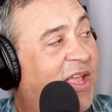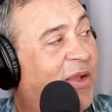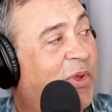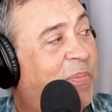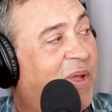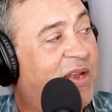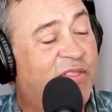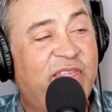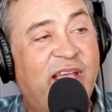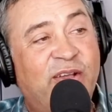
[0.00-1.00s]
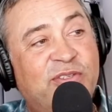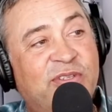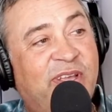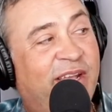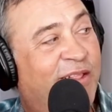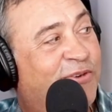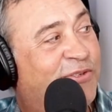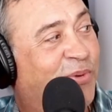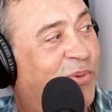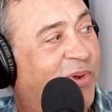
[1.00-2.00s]
and we paid $1,000
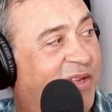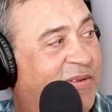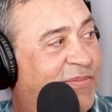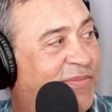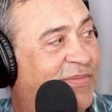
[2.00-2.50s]
to win.